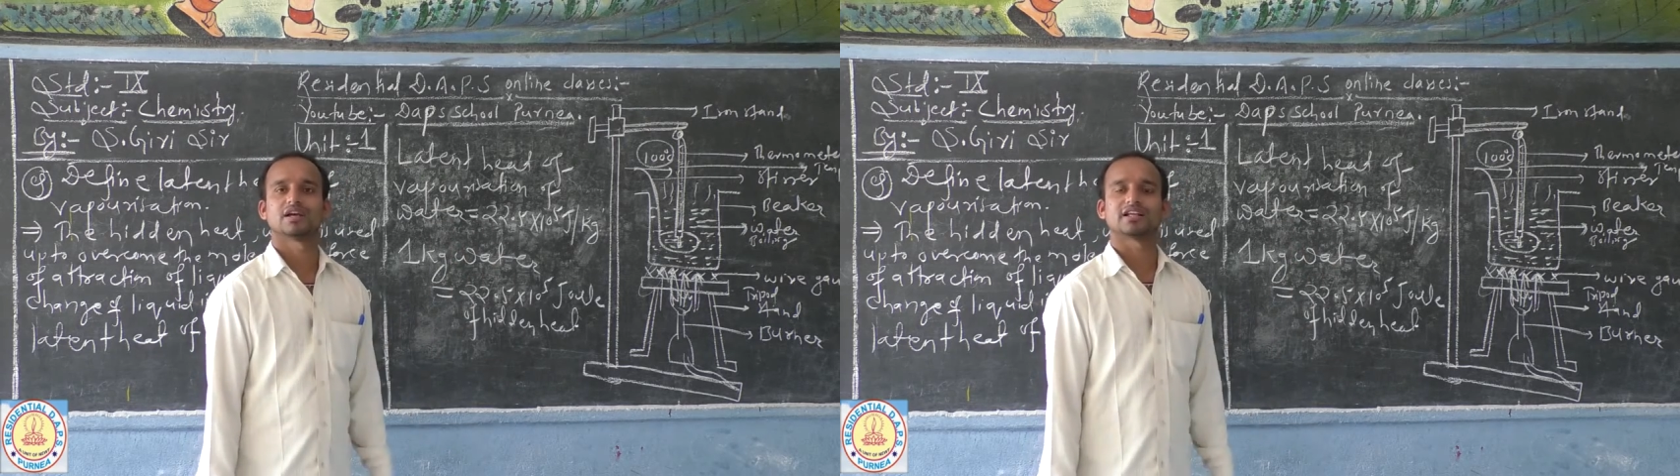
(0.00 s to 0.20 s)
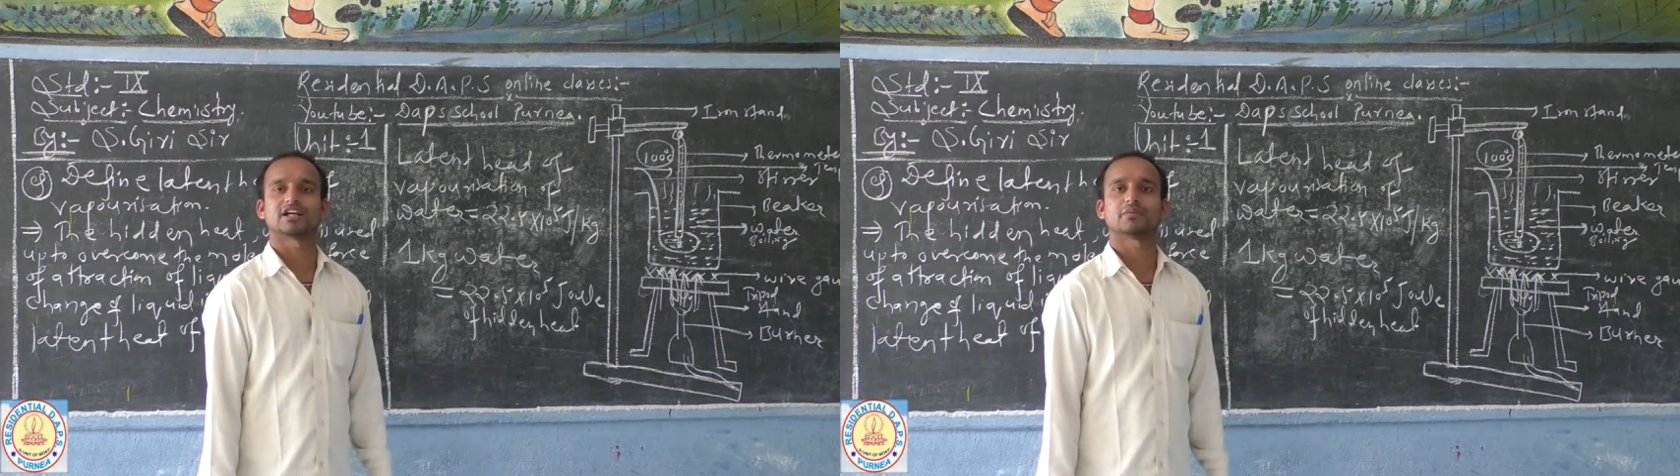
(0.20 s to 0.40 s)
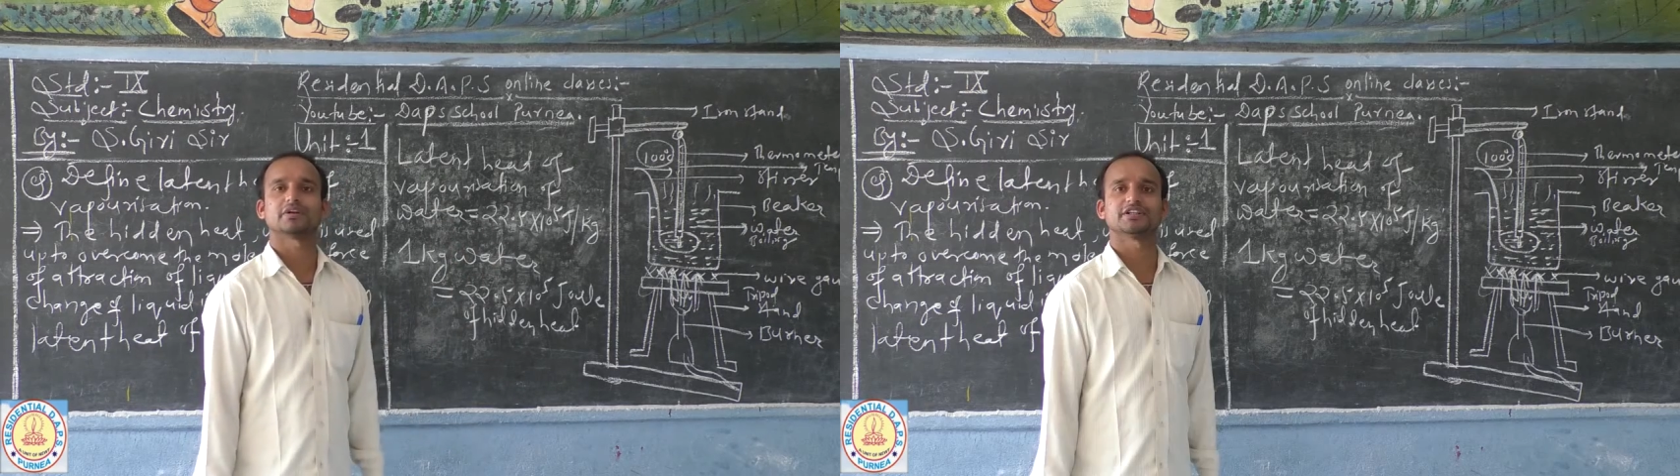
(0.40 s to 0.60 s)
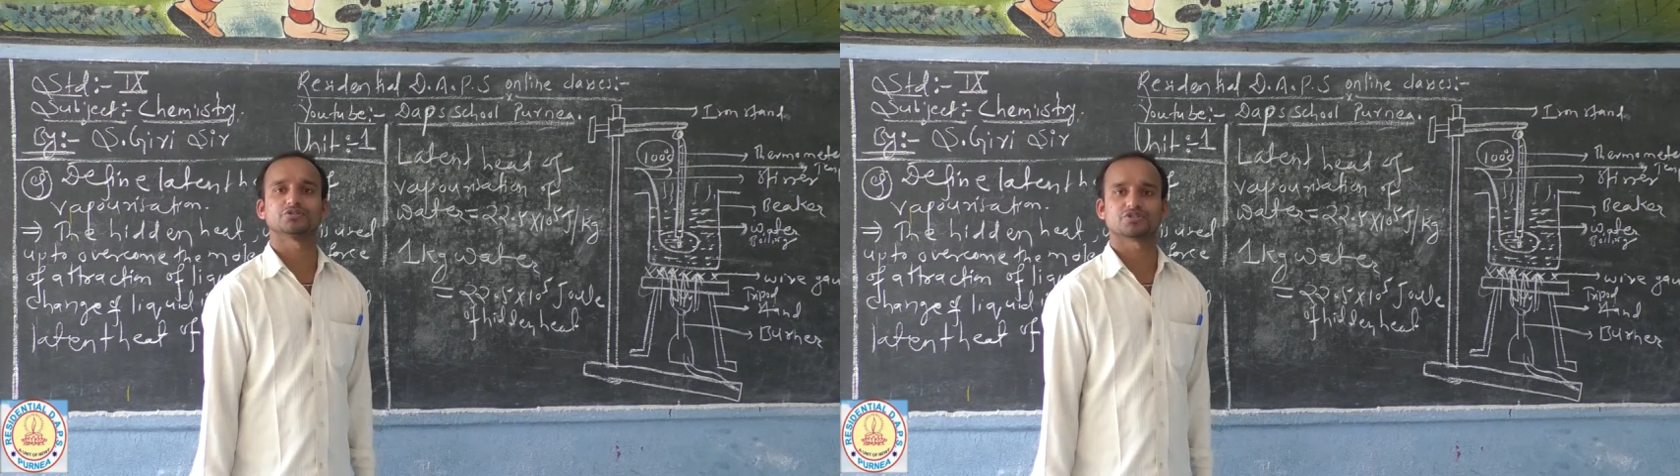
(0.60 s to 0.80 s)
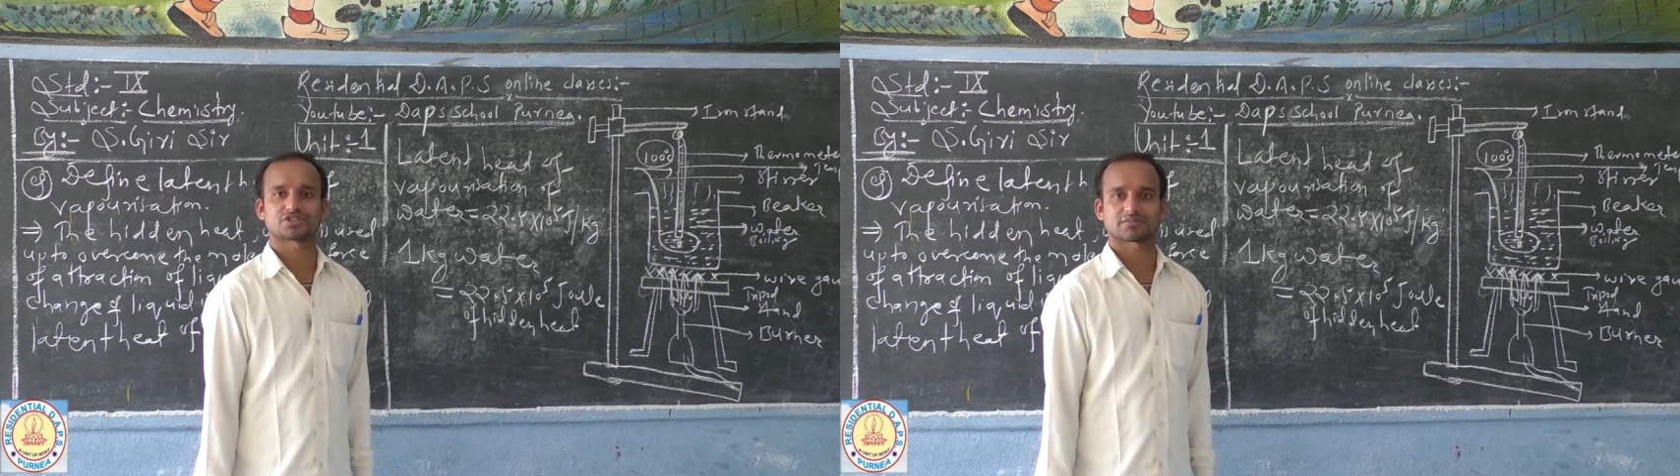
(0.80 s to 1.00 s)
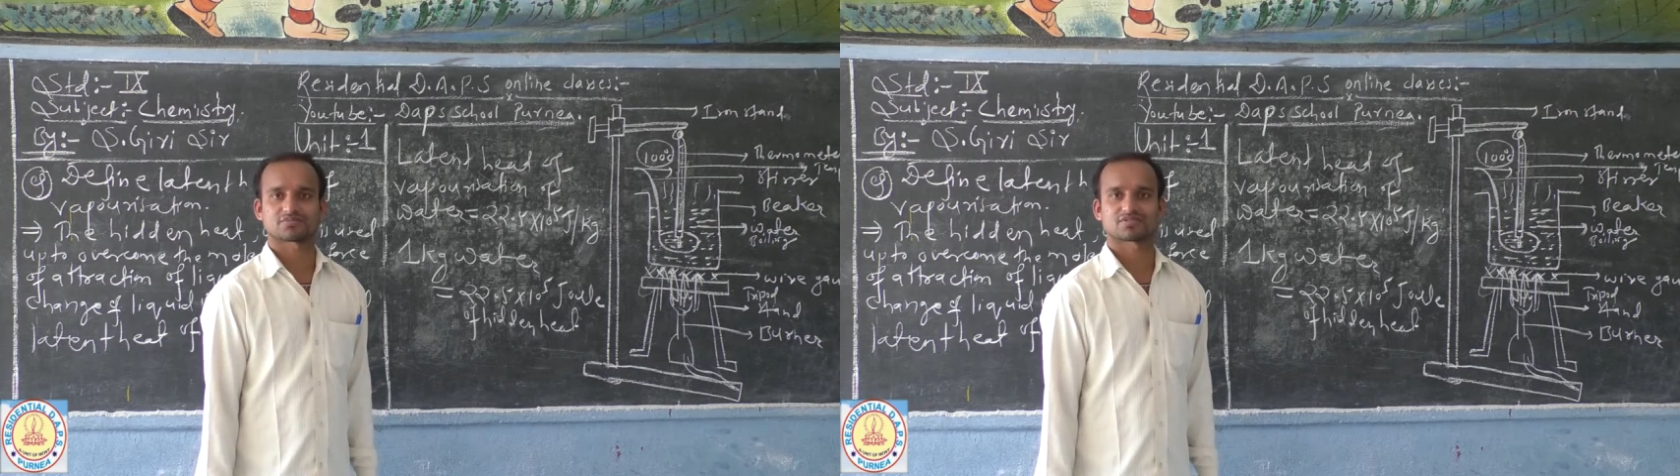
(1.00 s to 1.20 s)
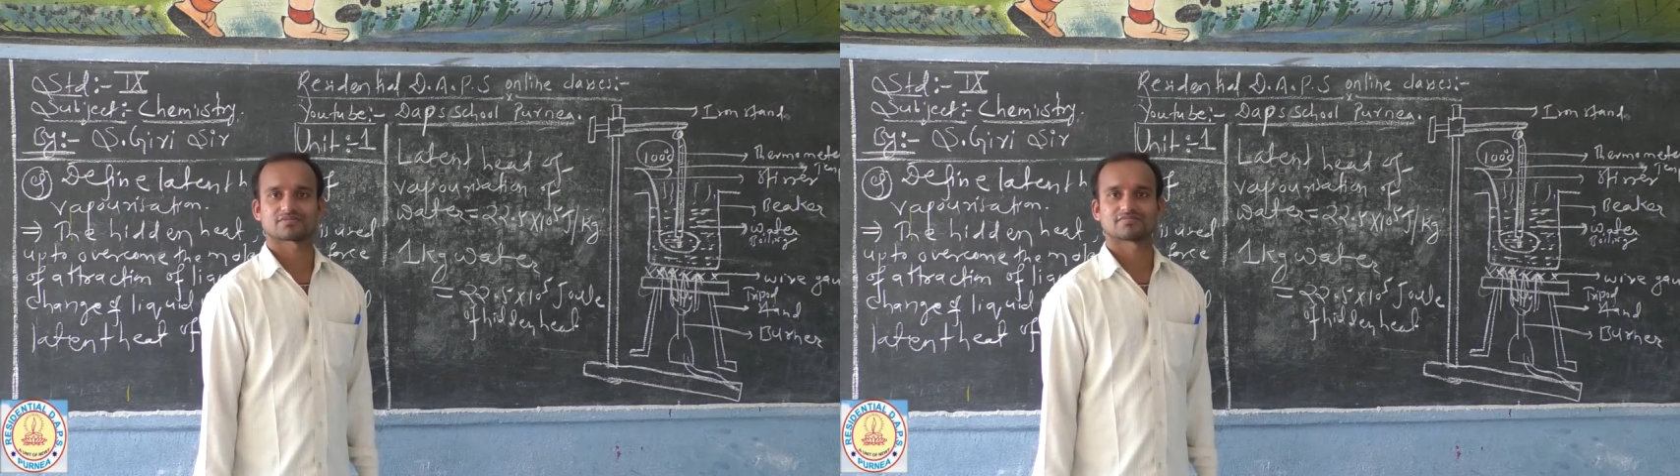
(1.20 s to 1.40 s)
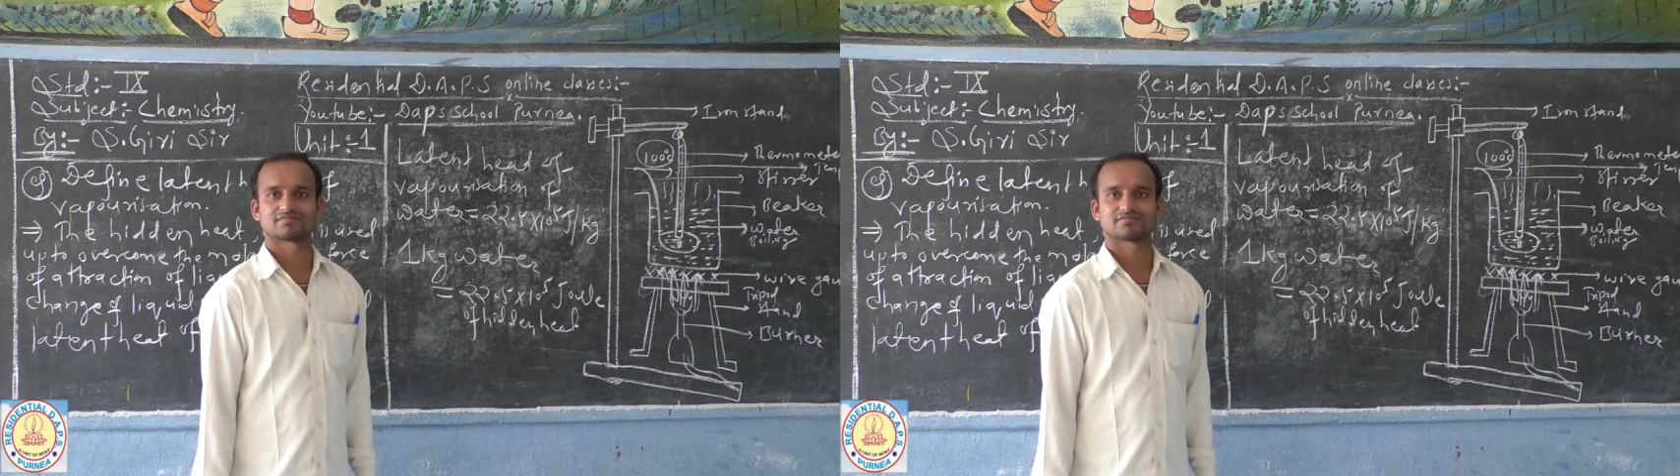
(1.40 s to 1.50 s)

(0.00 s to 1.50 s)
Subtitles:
and convert into steams.